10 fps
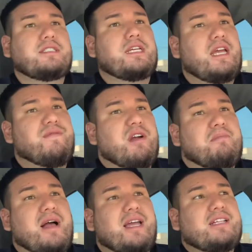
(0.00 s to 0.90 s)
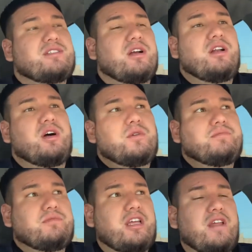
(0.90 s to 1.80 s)
If your pockets are low,
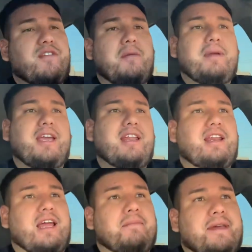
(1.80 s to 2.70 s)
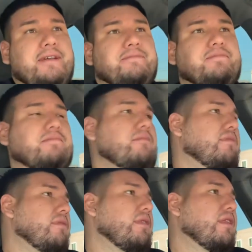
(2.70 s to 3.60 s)
and if you're beginning like me,
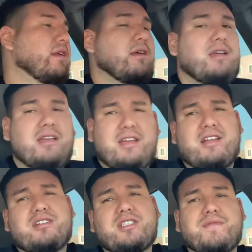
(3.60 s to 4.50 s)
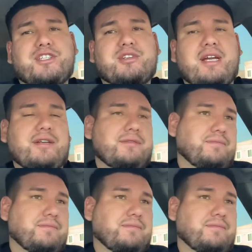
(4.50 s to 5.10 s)
get yourself a trailer.